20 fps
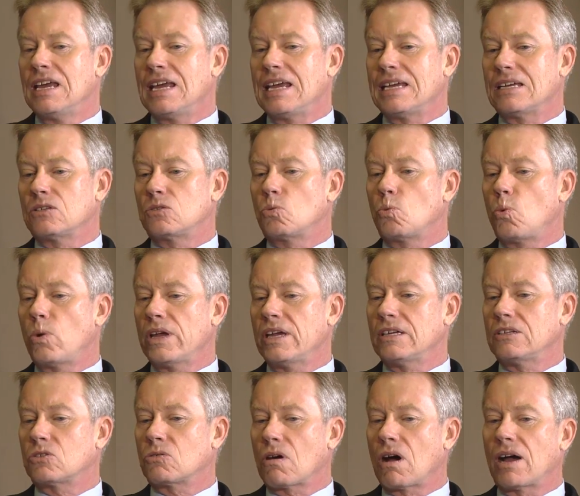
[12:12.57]
is
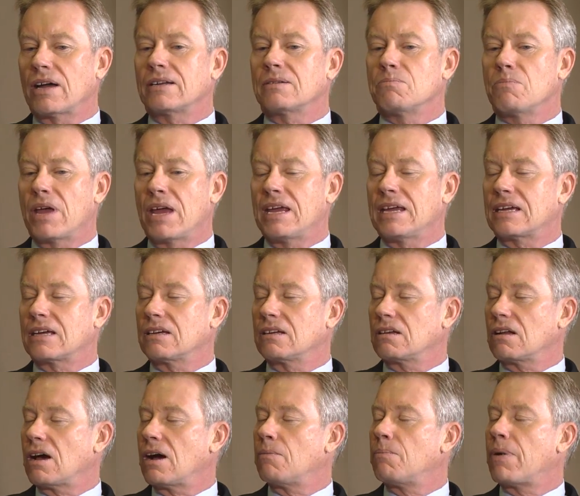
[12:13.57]
we try to make
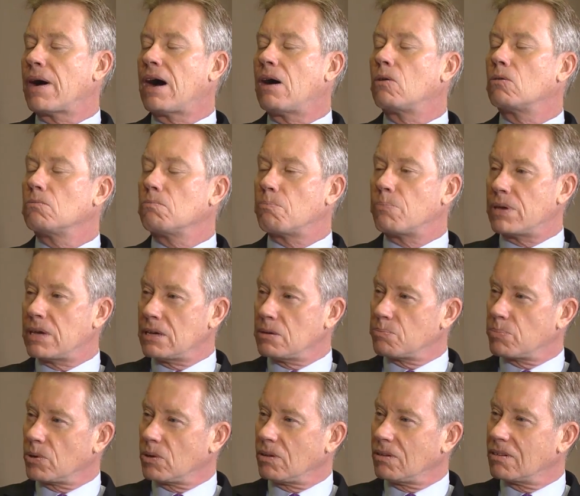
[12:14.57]
it about
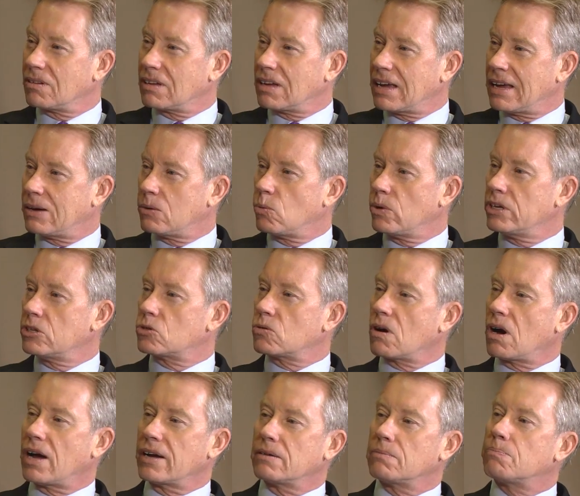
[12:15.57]
people, and we
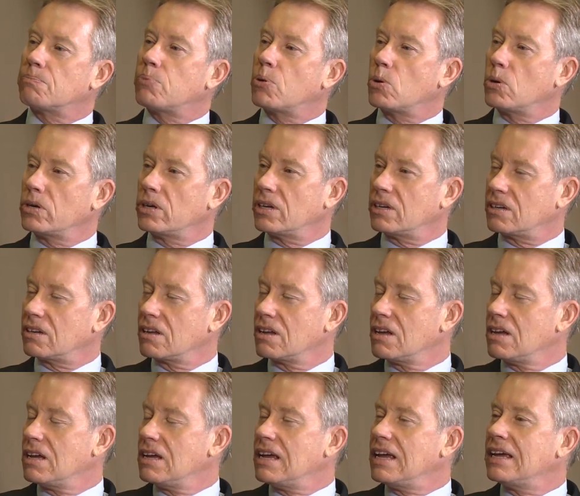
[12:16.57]
try to put it
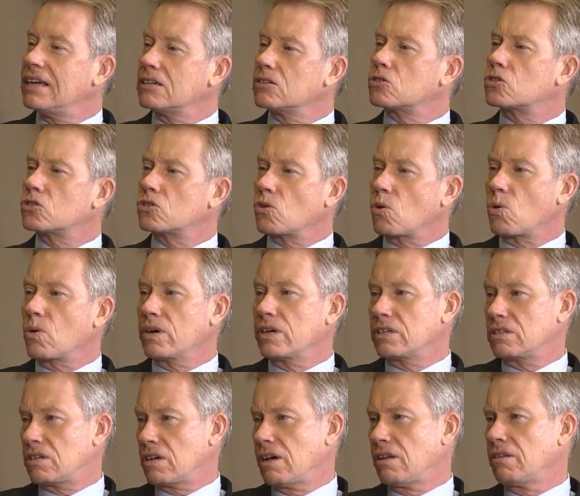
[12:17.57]
in a
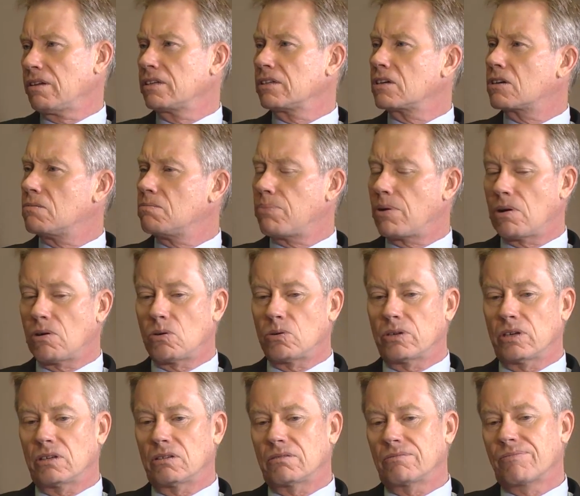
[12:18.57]
storytelling
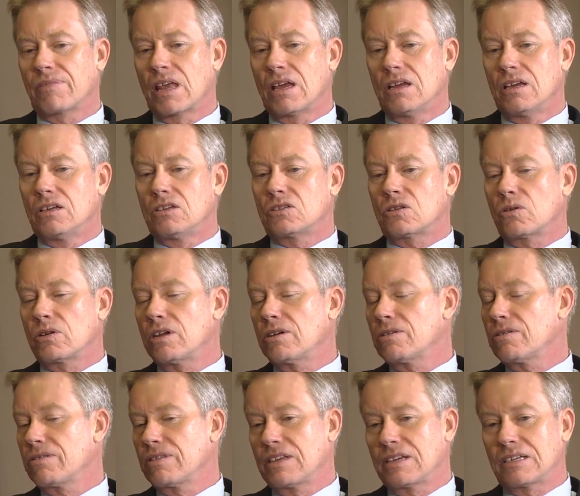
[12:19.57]
component. So
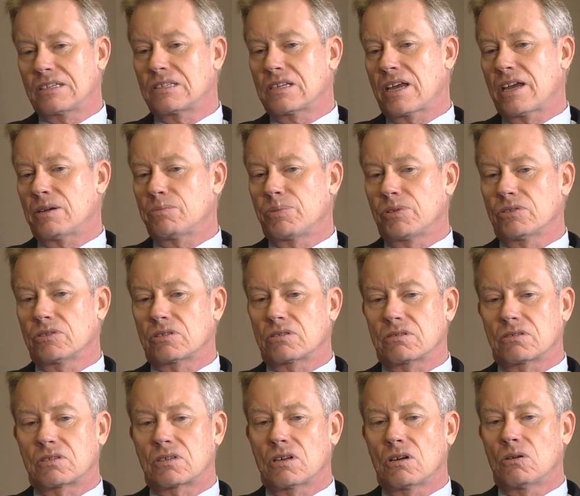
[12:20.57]
here are the examples.
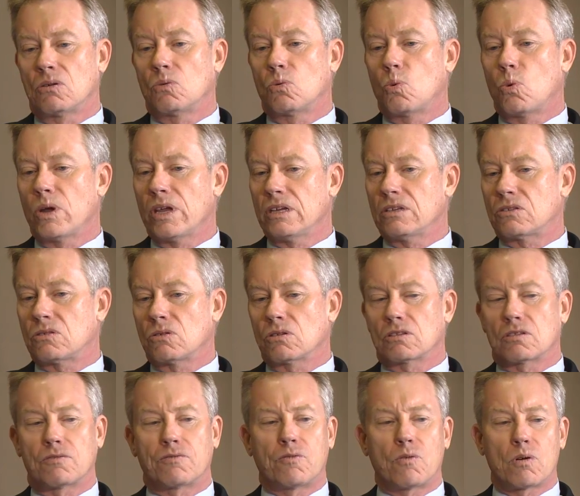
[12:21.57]
So we
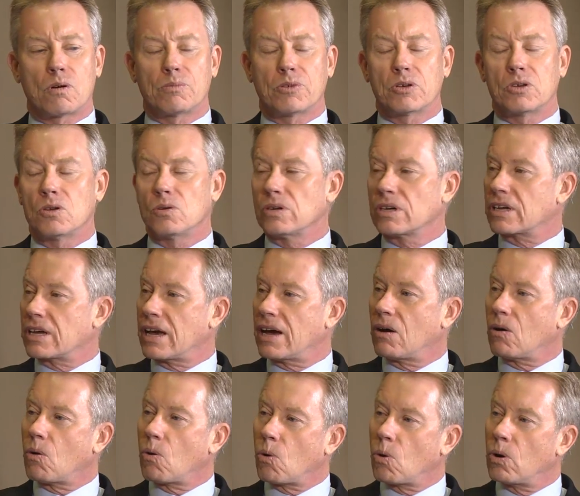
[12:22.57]
took the former
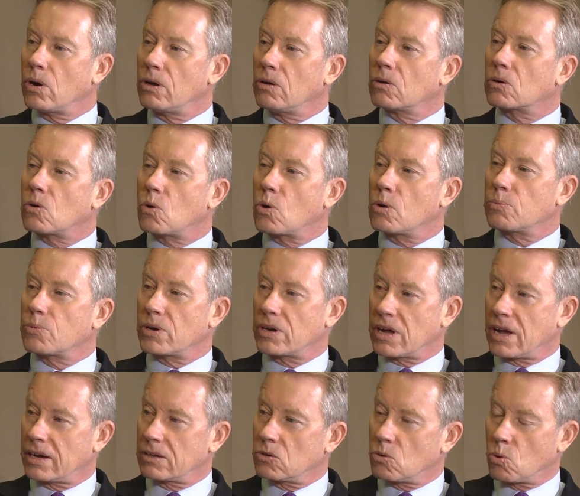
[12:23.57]
Unocal Oil corporate
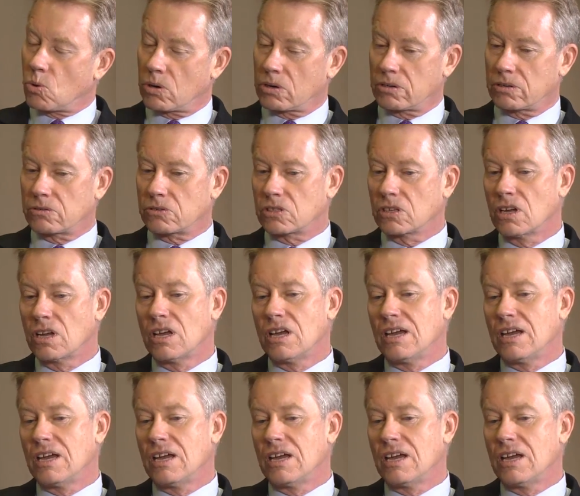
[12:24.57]
headquarters